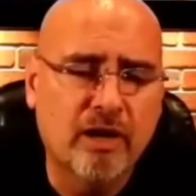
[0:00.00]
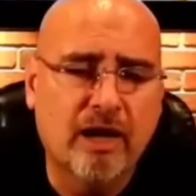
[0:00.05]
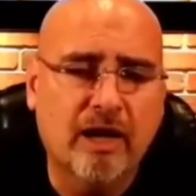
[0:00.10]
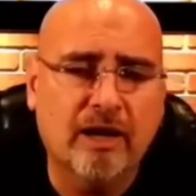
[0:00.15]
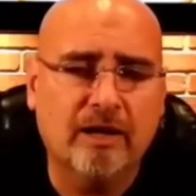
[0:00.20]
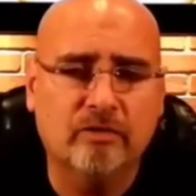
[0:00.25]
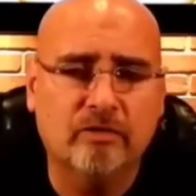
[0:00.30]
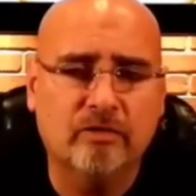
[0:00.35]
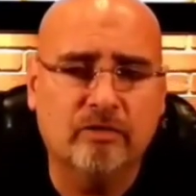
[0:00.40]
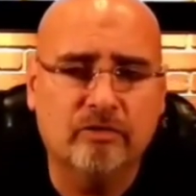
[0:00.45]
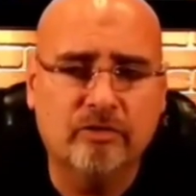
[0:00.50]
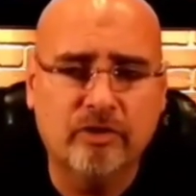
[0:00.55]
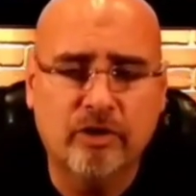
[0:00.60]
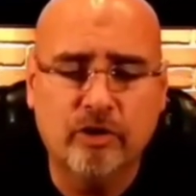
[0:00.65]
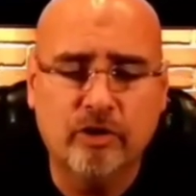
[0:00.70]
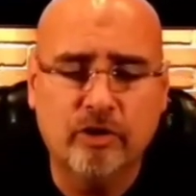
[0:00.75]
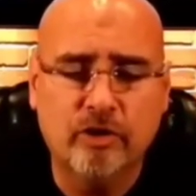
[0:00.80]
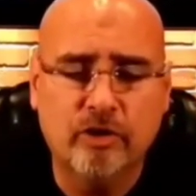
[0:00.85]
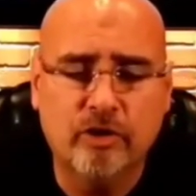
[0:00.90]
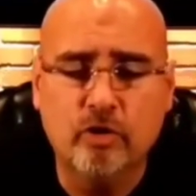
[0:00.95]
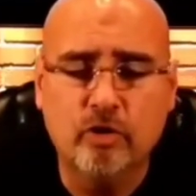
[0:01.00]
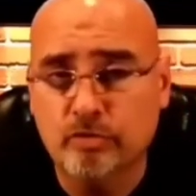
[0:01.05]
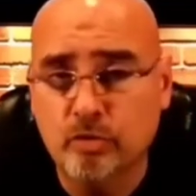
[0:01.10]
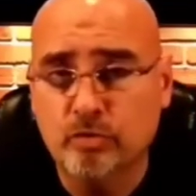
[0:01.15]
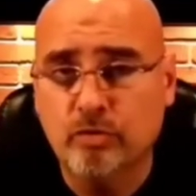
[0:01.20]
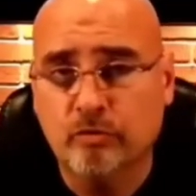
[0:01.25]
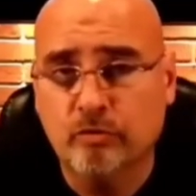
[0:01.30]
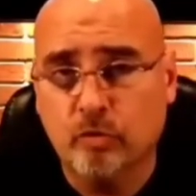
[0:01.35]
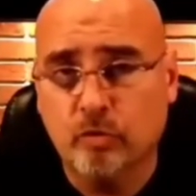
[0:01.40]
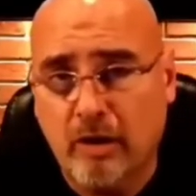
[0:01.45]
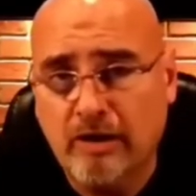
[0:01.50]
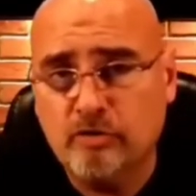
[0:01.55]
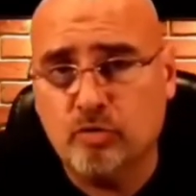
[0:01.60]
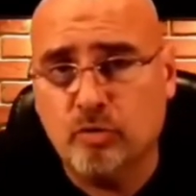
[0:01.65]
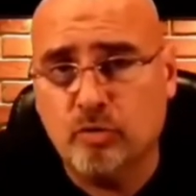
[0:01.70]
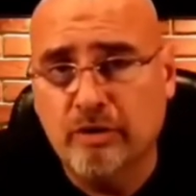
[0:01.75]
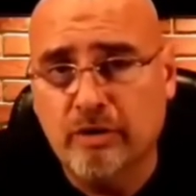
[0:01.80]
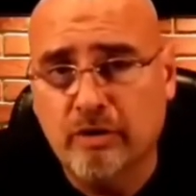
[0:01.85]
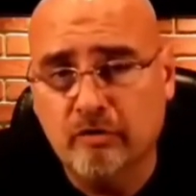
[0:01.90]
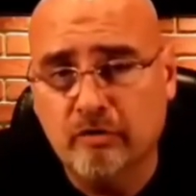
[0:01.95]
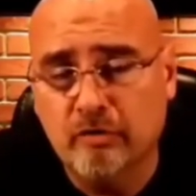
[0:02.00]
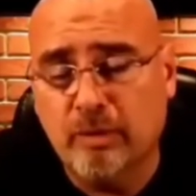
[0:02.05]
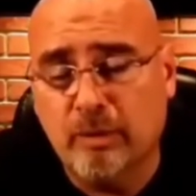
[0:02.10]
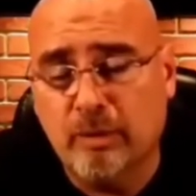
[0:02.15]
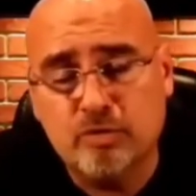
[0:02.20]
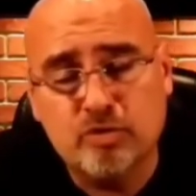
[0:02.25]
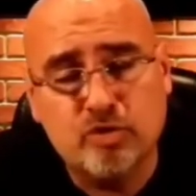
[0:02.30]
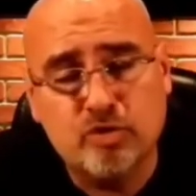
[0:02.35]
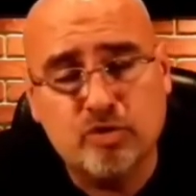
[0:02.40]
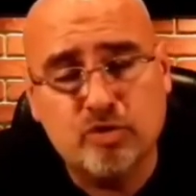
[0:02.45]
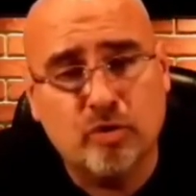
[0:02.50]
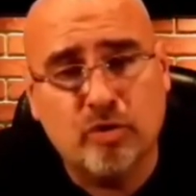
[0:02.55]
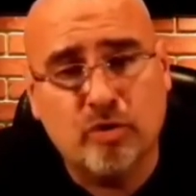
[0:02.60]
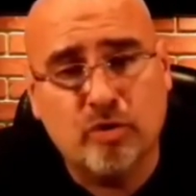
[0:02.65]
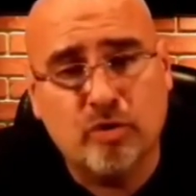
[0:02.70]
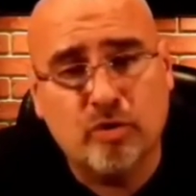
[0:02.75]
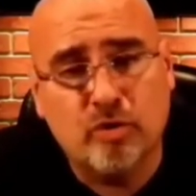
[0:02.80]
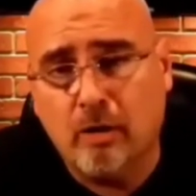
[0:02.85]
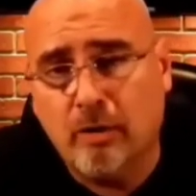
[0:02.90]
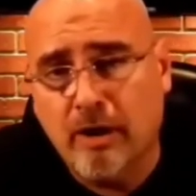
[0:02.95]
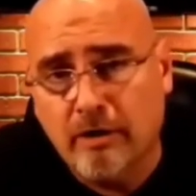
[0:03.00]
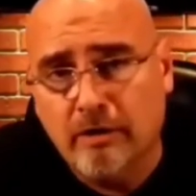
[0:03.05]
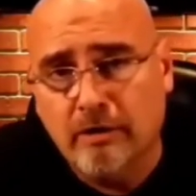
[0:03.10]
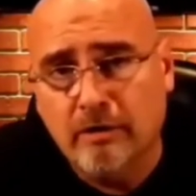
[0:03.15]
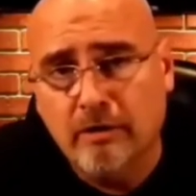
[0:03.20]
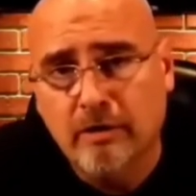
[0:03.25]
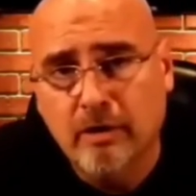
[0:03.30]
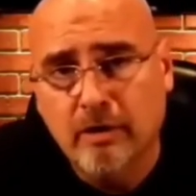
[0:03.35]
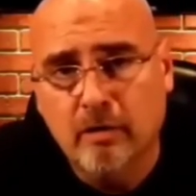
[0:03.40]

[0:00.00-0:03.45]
I can tell you I'm a student of Zoroastrianism. I'm sure not Iranian,